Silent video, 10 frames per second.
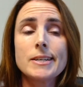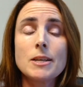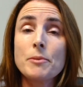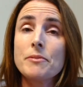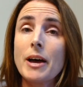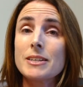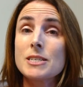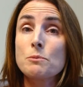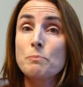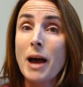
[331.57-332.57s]
Some of that
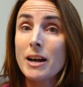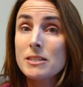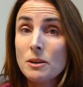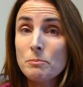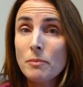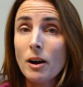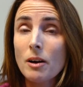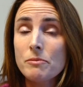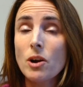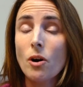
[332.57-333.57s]
is spasm
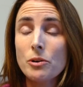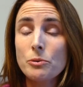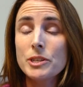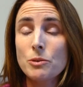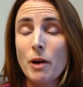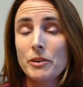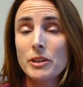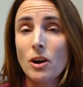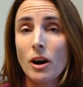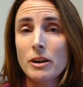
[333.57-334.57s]
of the arteries
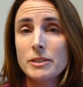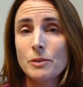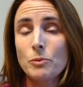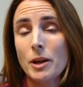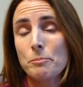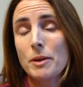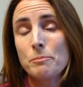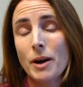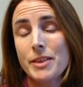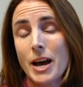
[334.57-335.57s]
surrounding the heart. And what I
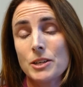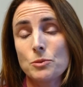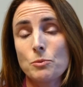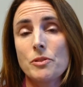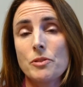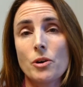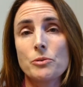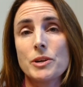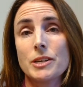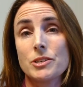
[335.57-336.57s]
mean by that is where the
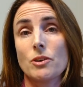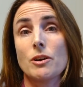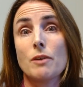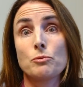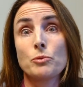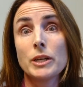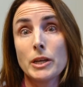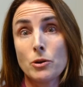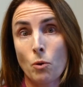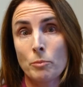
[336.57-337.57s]
arteries can start off
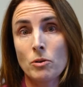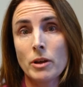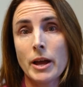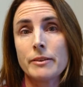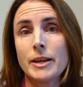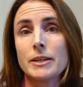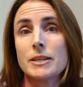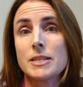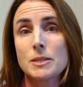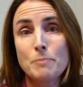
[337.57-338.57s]
really normal and then
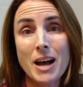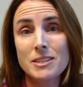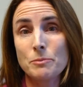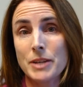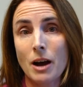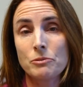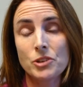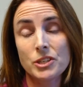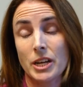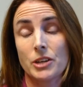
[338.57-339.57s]
can spasm down
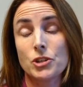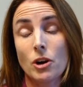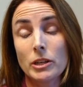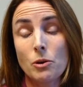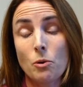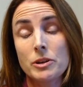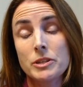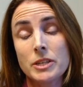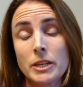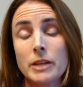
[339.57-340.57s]
just like a Charlie
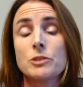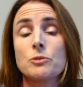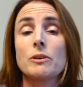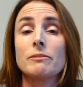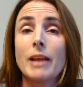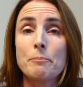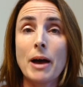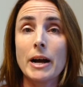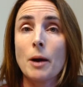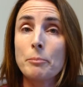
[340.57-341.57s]
horse and then sort of let
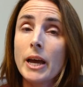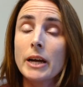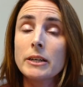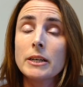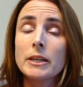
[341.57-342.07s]
back up again.